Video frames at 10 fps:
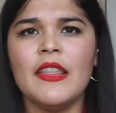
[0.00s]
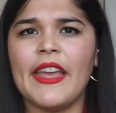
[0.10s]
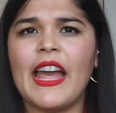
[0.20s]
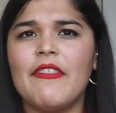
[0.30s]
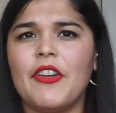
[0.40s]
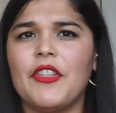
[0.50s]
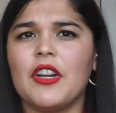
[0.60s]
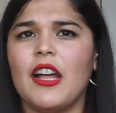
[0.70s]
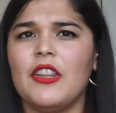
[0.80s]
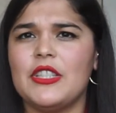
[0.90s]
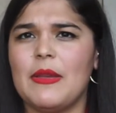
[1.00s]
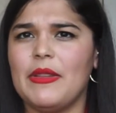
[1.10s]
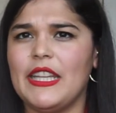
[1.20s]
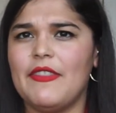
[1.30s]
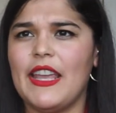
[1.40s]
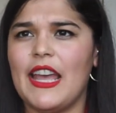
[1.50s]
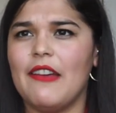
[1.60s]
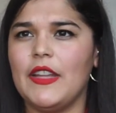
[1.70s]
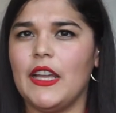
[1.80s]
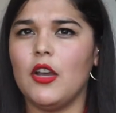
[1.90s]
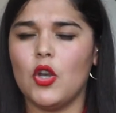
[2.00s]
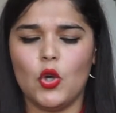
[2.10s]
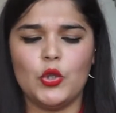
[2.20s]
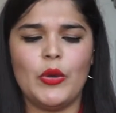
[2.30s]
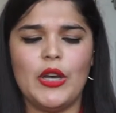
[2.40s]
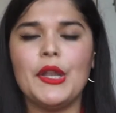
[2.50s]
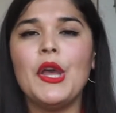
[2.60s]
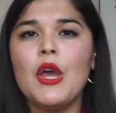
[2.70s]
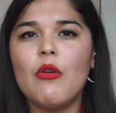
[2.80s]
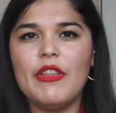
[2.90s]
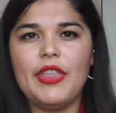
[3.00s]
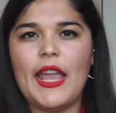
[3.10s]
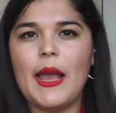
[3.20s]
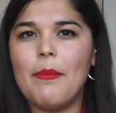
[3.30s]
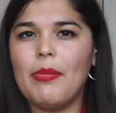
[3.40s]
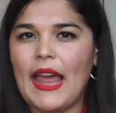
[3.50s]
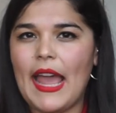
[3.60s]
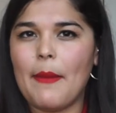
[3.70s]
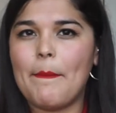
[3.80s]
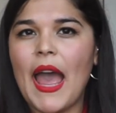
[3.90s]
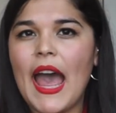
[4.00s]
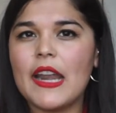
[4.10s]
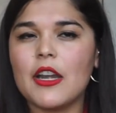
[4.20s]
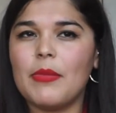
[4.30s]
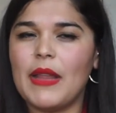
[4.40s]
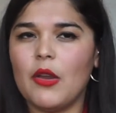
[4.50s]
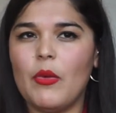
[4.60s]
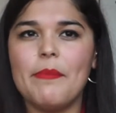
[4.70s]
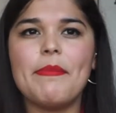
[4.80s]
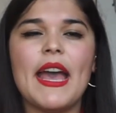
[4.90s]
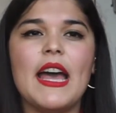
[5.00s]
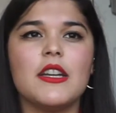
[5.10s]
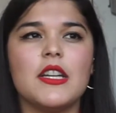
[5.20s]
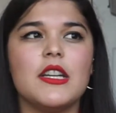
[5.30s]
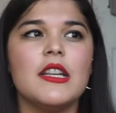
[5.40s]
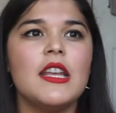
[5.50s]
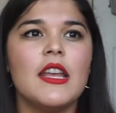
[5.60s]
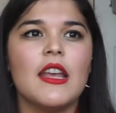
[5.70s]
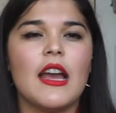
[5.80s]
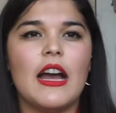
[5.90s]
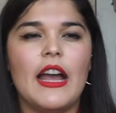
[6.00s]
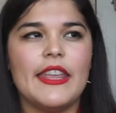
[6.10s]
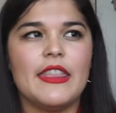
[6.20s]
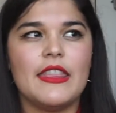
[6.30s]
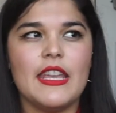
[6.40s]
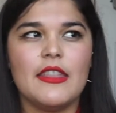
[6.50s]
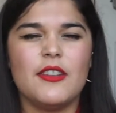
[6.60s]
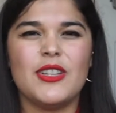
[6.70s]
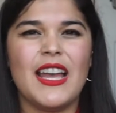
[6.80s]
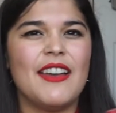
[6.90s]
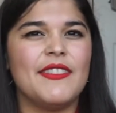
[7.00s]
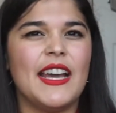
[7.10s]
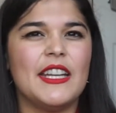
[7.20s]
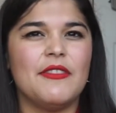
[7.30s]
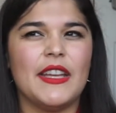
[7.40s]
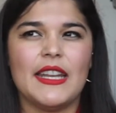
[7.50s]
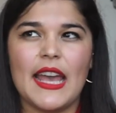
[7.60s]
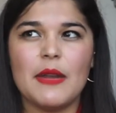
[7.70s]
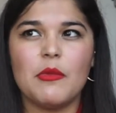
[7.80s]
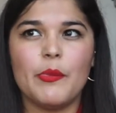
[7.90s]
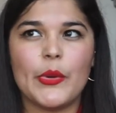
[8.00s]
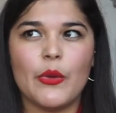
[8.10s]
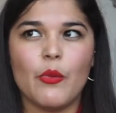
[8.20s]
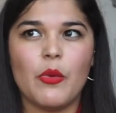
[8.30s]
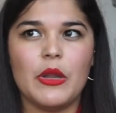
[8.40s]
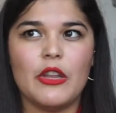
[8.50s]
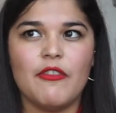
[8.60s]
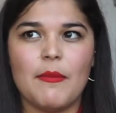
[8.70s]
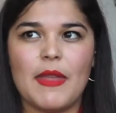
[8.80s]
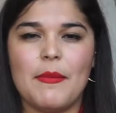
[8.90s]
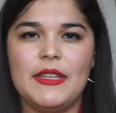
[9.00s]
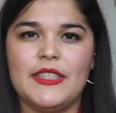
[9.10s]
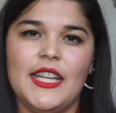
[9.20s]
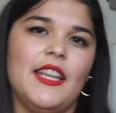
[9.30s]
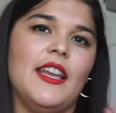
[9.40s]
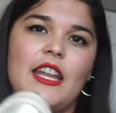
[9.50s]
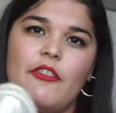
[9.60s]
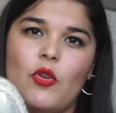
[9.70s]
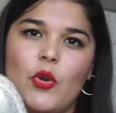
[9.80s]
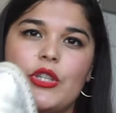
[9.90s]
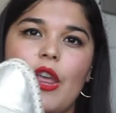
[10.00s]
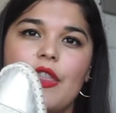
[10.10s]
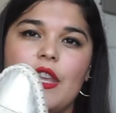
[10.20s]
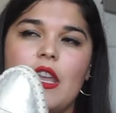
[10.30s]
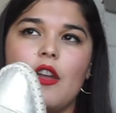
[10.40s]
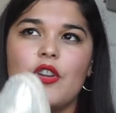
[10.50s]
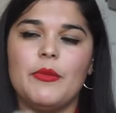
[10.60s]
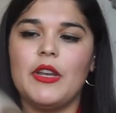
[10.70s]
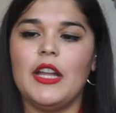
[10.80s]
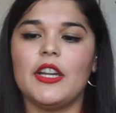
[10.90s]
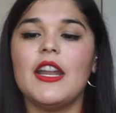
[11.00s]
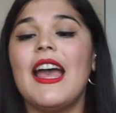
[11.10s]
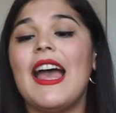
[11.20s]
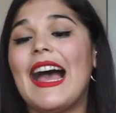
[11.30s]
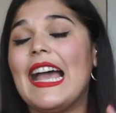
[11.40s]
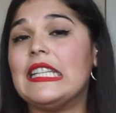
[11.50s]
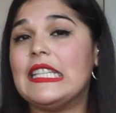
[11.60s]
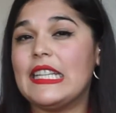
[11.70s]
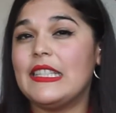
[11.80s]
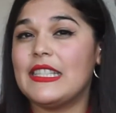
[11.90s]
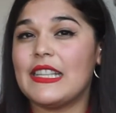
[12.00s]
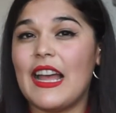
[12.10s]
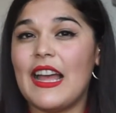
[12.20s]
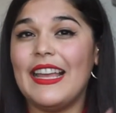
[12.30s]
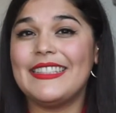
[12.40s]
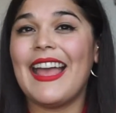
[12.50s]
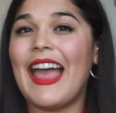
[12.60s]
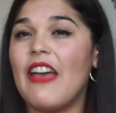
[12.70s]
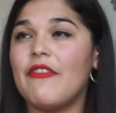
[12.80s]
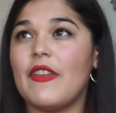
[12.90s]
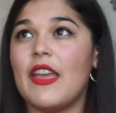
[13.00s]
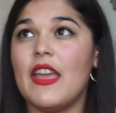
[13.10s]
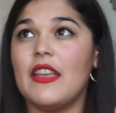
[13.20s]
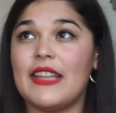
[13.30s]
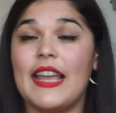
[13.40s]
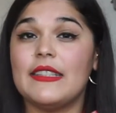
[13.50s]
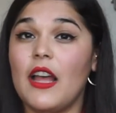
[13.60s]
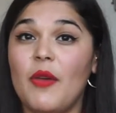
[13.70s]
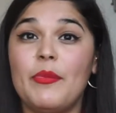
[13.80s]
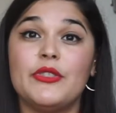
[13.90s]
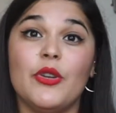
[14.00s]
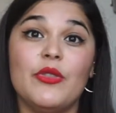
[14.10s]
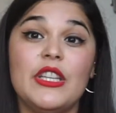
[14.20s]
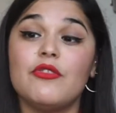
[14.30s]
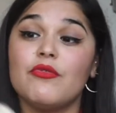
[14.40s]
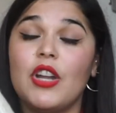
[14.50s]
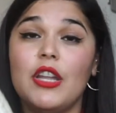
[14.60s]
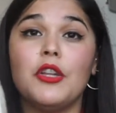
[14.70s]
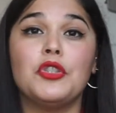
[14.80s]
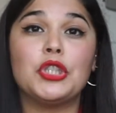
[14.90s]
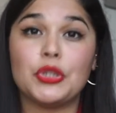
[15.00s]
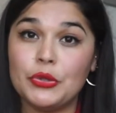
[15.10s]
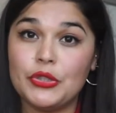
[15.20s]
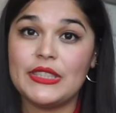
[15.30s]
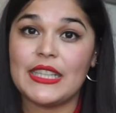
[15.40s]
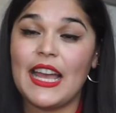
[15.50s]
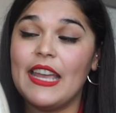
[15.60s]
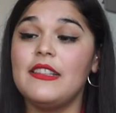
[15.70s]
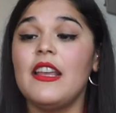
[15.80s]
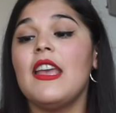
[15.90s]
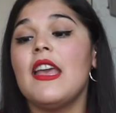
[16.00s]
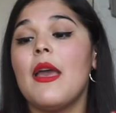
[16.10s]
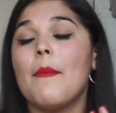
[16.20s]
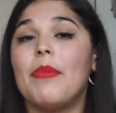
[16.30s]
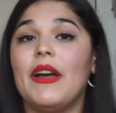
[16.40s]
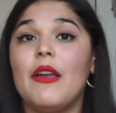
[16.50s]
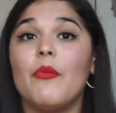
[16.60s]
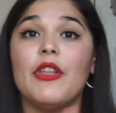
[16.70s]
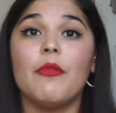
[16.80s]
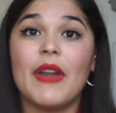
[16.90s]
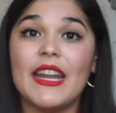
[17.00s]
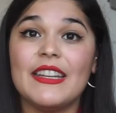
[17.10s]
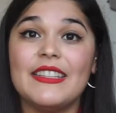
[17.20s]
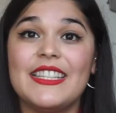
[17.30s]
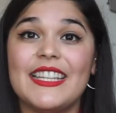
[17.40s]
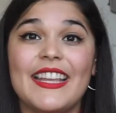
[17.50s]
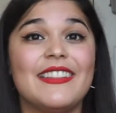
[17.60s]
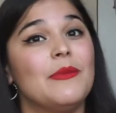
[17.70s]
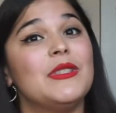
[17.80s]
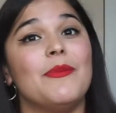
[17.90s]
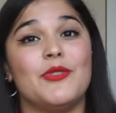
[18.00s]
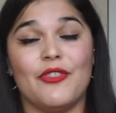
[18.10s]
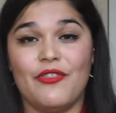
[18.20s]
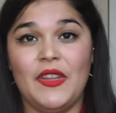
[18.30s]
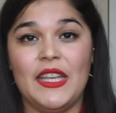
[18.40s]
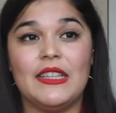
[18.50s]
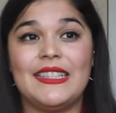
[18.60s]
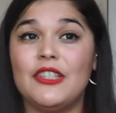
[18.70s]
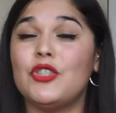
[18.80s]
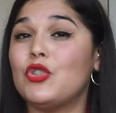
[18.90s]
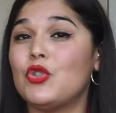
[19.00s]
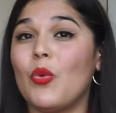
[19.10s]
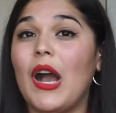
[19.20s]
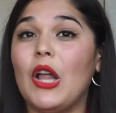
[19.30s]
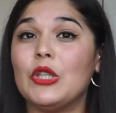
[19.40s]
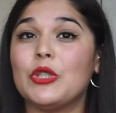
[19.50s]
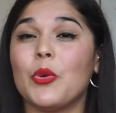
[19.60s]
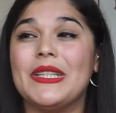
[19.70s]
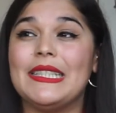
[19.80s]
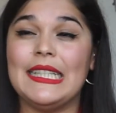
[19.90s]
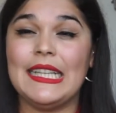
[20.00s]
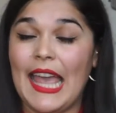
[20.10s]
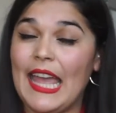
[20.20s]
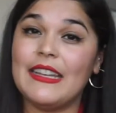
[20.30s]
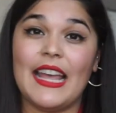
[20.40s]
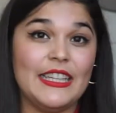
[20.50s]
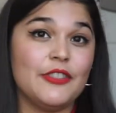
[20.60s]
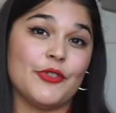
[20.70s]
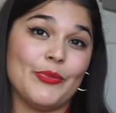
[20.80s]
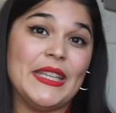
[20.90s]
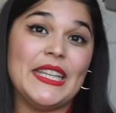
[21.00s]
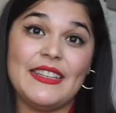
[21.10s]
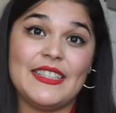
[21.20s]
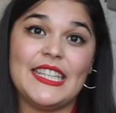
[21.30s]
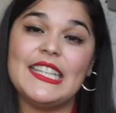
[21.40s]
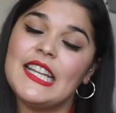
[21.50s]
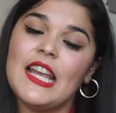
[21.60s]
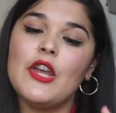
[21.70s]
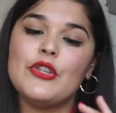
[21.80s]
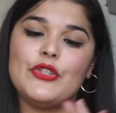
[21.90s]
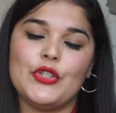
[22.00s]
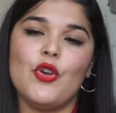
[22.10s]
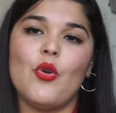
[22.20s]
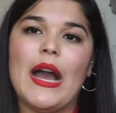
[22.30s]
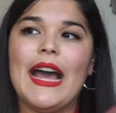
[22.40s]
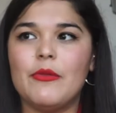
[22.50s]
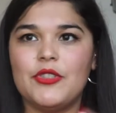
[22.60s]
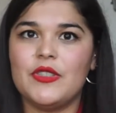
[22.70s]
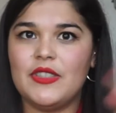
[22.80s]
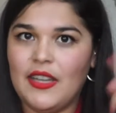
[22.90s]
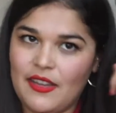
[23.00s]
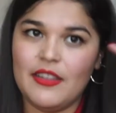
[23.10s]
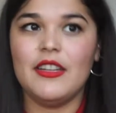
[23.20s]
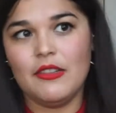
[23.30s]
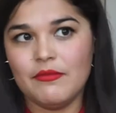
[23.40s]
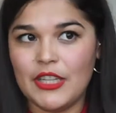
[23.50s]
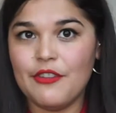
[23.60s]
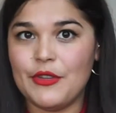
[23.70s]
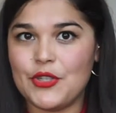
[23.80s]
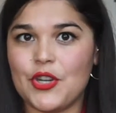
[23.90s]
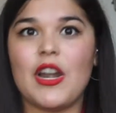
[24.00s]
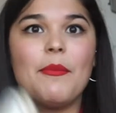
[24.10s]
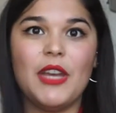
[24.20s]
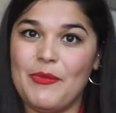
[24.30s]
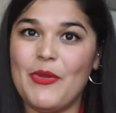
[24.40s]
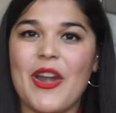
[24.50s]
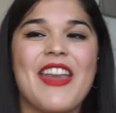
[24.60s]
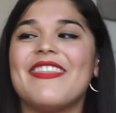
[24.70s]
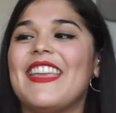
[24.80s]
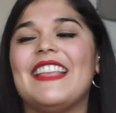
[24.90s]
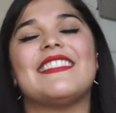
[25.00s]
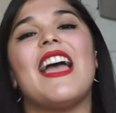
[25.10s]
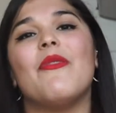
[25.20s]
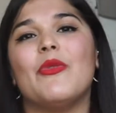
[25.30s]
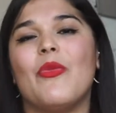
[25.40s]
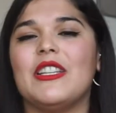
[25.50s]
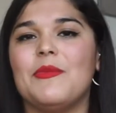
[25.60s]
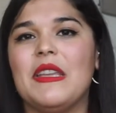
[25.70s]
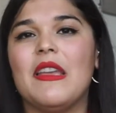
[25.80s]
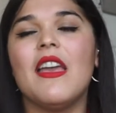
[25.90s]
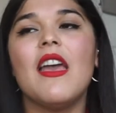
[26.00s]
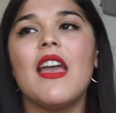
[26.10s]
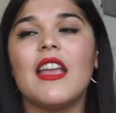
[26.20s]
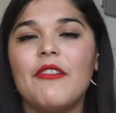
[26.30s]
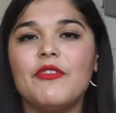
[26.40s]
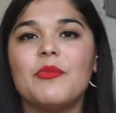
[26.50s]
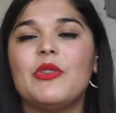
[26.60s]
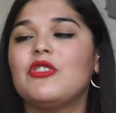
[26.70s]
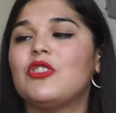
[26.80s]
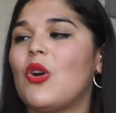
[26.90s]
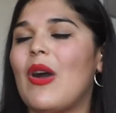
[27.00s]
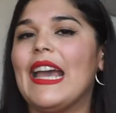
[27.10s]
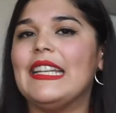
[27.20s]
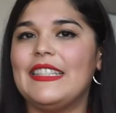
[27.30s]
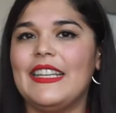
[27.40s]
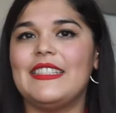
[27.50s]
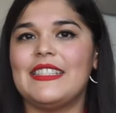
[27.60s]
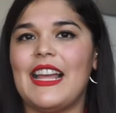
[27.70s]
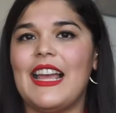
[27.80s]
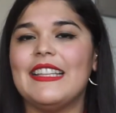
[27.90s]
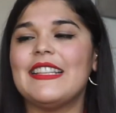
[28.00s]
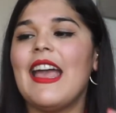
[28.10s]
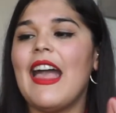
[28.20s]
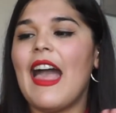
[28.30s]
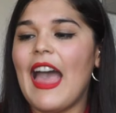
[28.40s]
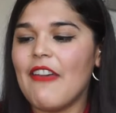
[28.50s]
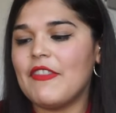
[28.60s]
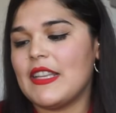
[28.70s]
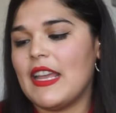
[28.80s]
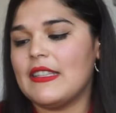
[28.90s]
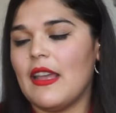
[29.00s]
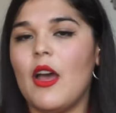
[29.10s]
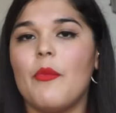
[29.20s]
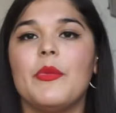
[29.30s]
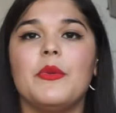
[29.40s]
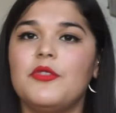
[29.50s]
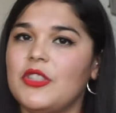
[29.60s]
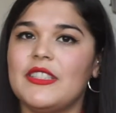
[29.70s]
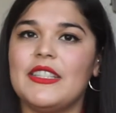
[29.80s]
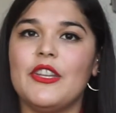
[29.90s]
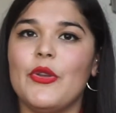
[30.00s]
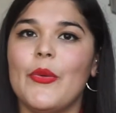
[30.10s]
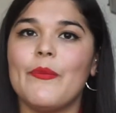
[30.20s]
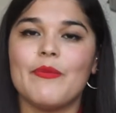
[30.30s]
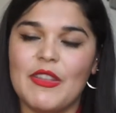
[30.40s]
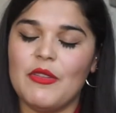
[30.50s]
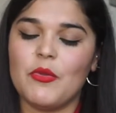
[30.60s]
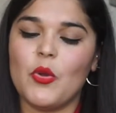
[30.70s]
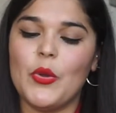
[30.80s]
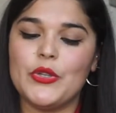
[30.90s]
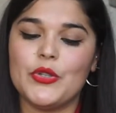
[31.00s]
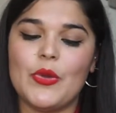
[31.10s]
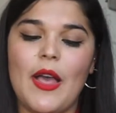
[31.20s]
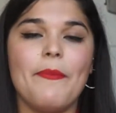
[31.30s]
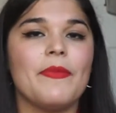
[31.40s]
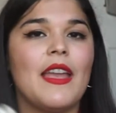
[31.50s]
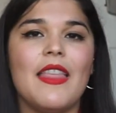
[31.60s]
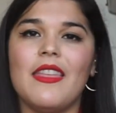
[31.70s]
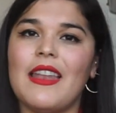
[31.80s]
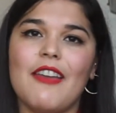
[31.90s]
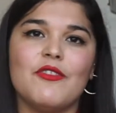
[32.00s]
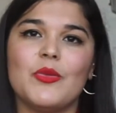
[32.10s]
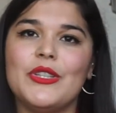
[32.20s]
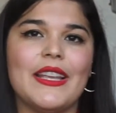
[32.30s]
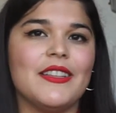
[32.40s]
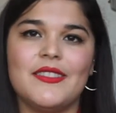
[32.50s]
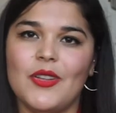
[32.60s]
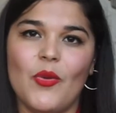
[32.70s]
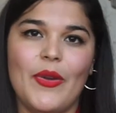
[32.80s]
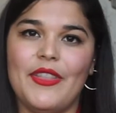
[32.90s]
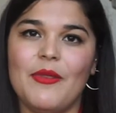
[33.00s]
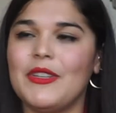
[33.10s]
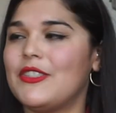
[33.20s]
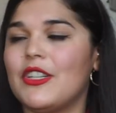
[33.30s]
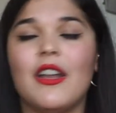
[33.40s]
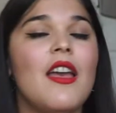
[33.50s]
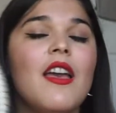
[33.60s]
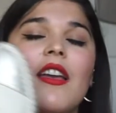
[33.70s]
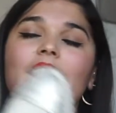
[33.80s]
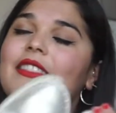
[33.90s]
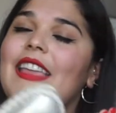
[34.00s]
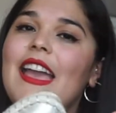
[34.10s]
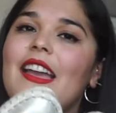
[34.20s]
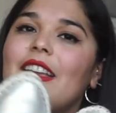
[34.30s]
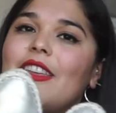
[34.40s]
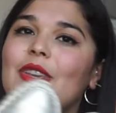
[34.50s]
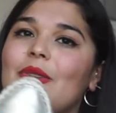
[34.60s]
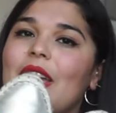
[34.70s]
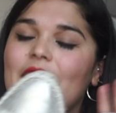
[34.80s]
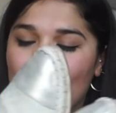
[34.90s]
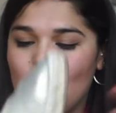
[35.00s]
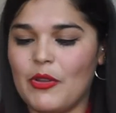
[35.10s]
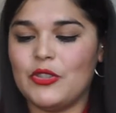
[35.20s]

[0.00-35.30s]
They have other colors. I believe they have like a gold one with like a black pattern, black and white pattern. I think they also have kind of like an animal print one, if I'm not mistaken. And of course, the cream color. I did size half a size up. So these run true to size. But with pregnancy, sometimes your feet tend to swell towards the end. At least for me, it did. So I was just thinking, you know, in the future, I'm going to be wearing these. I would want to be comfortable. So I did size half a size up just because I knew my feet were going to swell. And then afterwards, I can still wear them because they're that cute and adorable.